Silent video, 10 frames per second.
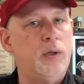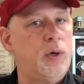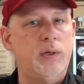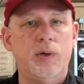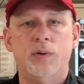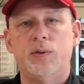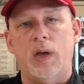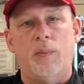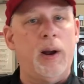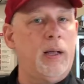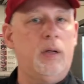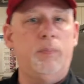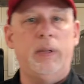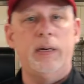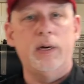You can use a regular
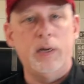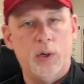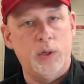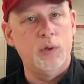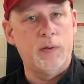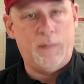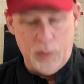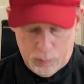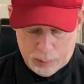blender, you can use a food